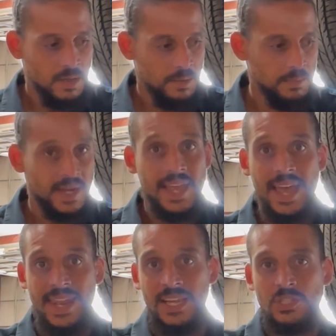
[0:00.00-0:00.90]

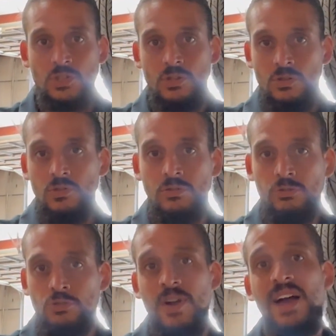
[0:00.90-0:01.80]
mechanics
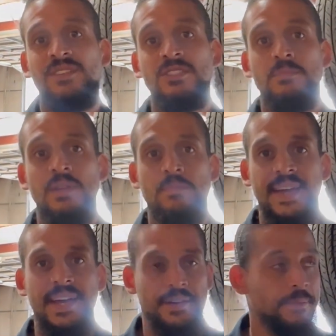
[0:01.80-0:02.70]
striving to be
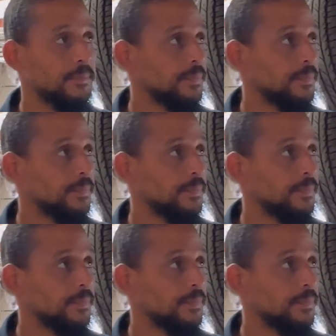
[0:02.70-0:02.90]
better.